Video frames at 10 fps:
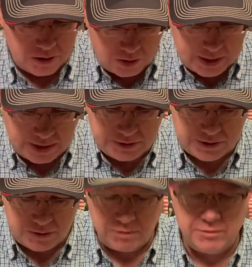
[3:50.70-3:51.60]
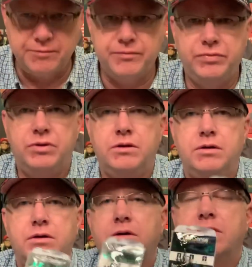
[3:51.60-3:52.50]
Okay, so
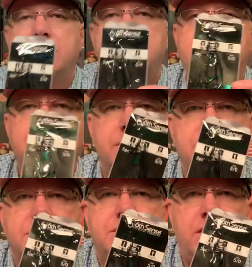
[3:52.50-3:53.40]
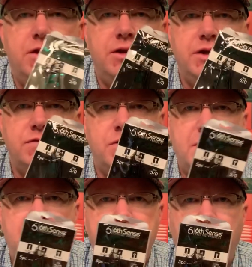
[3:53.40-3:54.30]
6th Sense is selling these for
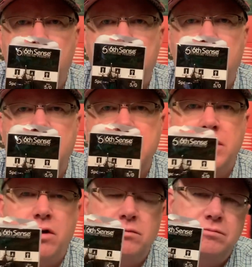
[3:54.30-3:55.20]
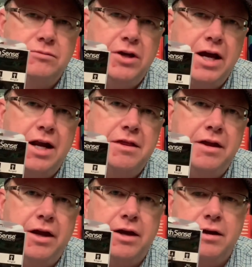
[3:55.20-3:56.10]
about $4. So you got to
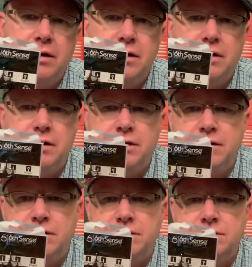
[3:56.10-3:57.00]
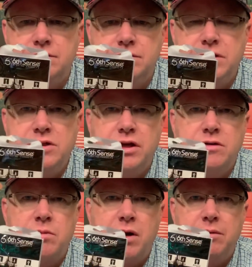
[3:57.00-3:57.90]
think, these things
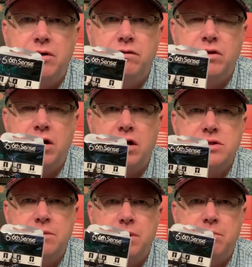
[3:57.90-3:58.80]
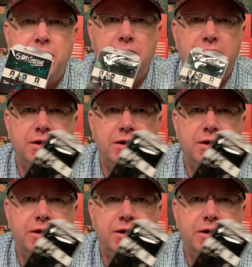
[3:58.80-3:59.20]
probably don't even cost them $1.